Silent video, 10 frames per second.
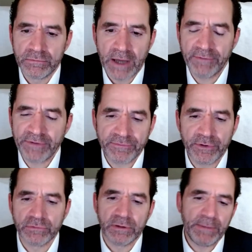High-fat
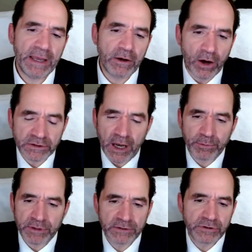food. The main cause of
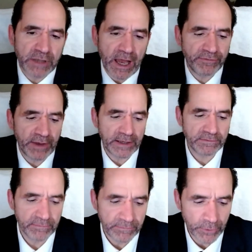hypertension is high-fat
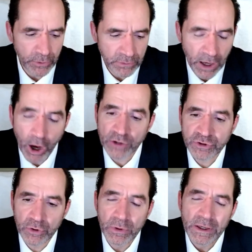food.
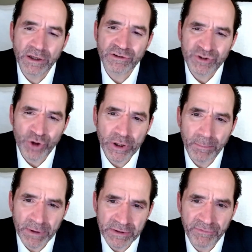Also, you know,
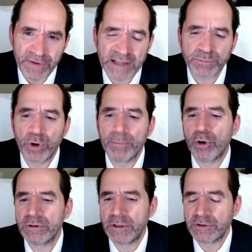sodium, but the fat's more
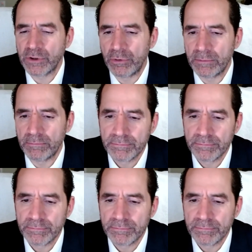important than the sodium.